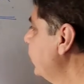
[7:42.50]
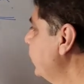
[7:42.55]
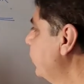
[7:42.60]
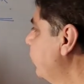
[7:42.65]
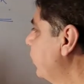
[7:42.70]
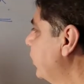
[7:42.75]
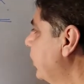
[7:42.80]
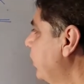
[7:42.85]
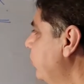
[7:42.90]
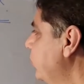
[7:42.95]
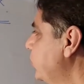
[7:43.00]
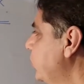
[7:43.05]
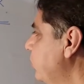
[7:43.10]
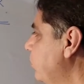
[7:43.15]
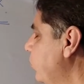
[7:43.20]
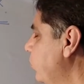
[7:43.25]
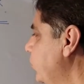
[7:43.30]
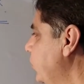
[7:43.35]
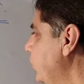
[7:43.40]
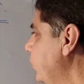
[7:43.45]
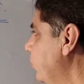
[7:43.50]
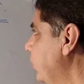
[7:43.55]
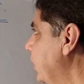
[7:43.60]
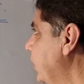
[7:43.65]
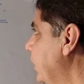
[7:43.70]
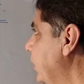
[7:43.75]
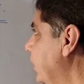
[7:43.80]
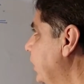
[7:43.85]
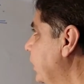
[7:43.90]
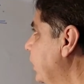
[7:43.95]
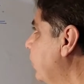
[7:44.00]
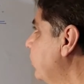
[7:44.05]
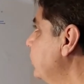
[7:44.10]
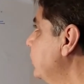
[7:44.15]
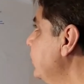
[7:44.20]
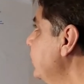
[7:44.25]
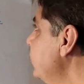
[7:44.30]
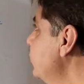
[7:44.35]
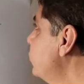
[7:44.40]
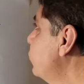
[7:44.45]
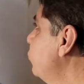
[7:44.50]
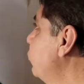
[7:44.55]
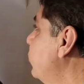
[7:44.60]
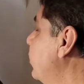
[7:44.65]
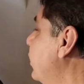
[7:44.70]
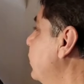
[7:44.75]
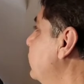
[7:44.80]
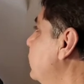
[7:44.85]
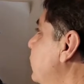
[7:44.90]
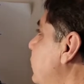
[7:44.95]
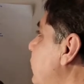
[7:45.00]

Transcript: or deficient protein over here. Now these two drugs,